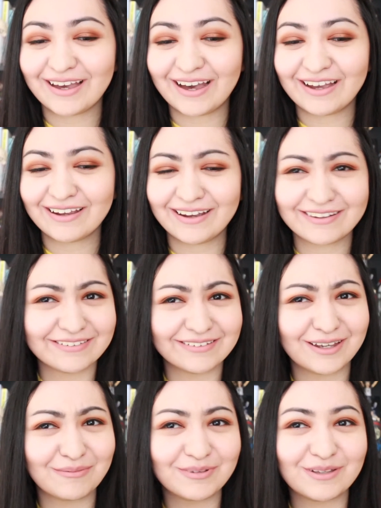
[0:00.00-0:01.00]
I actually
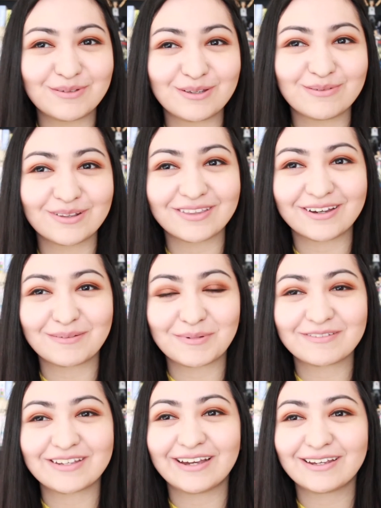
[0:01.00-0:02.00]
can't believe you even thought
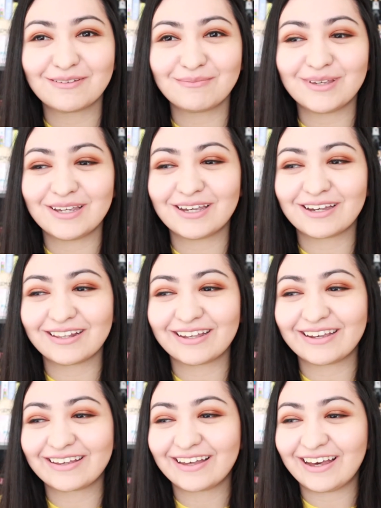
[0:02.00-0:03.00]
about tagging me.
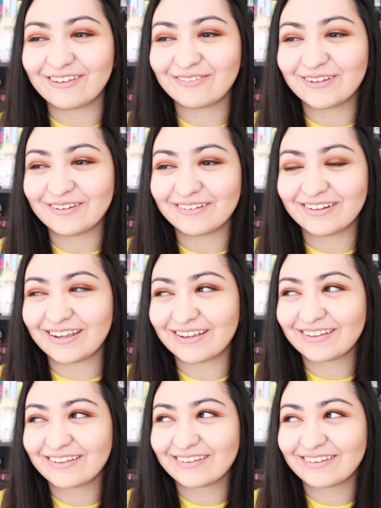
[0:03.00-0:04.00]
Like, I felt
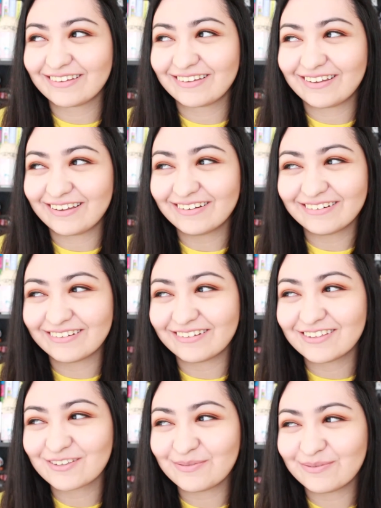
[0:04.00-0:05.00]
like, I don't know, I
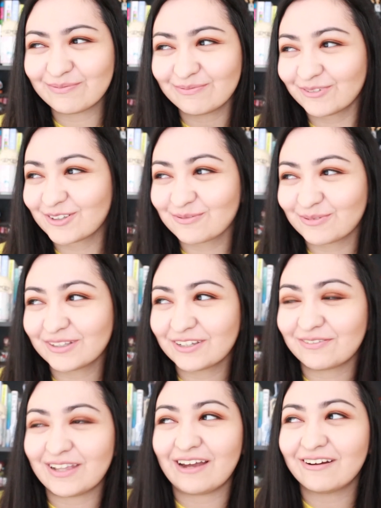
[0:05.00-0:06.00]
just was really
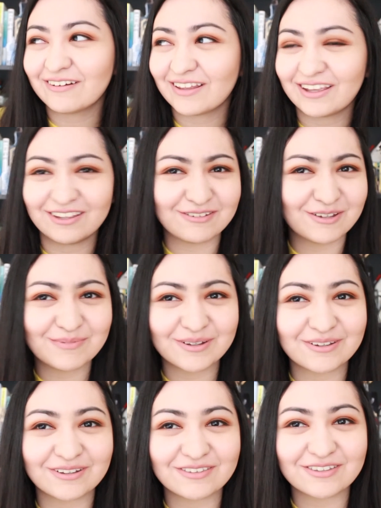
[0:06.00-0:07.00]
flattered that you
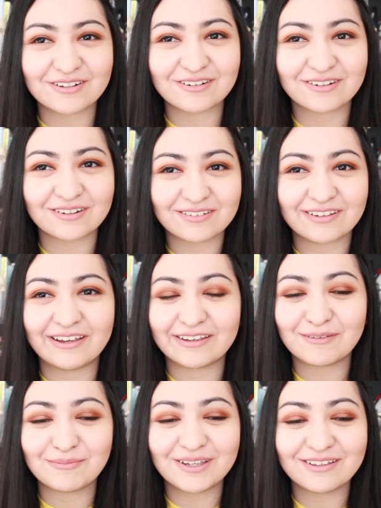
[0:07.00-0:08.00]
even considered
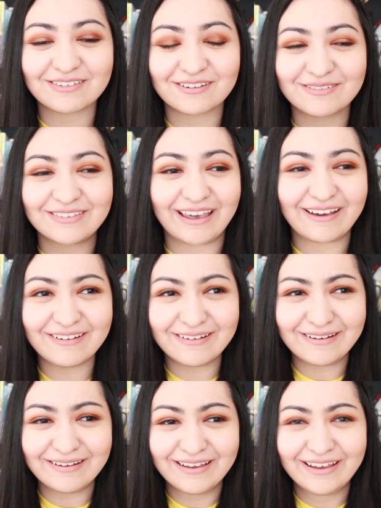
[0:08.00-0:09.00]
tagging me, so I was like,
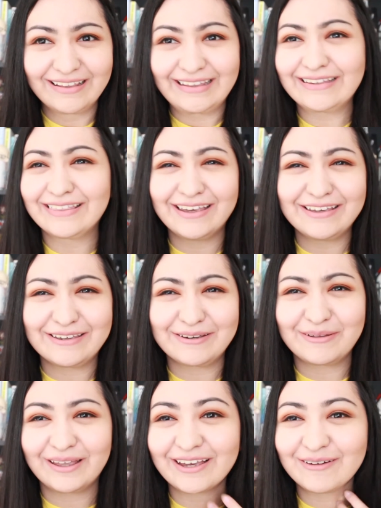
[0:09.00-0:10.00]
oh, like thank
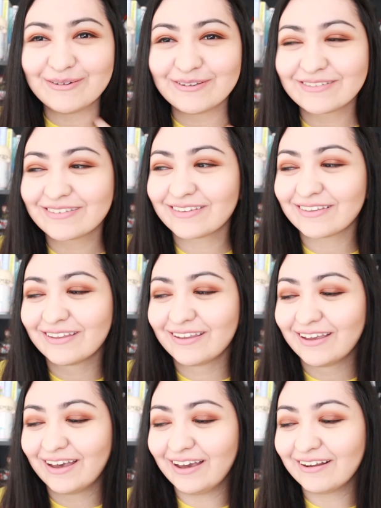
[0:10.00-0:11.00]
you. Like I don't
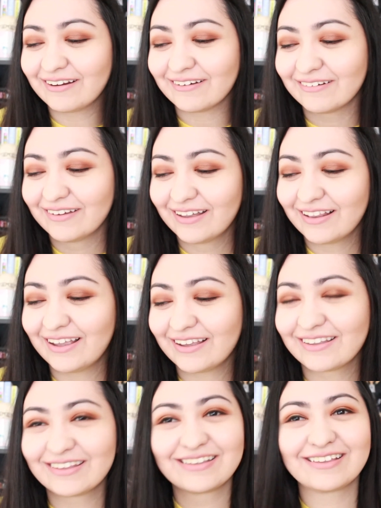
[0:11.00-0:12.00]
know,
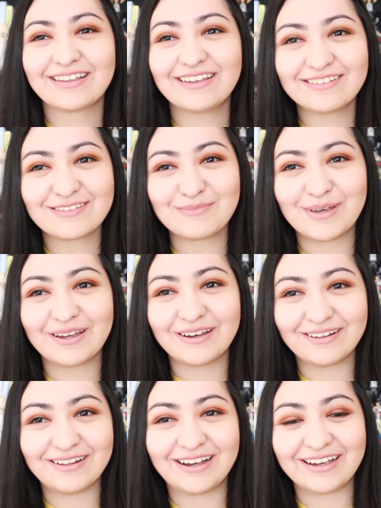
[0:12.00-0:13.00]
like it just meant
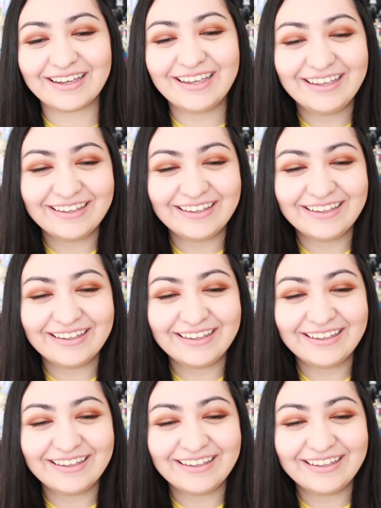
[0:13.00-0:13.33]
a lot.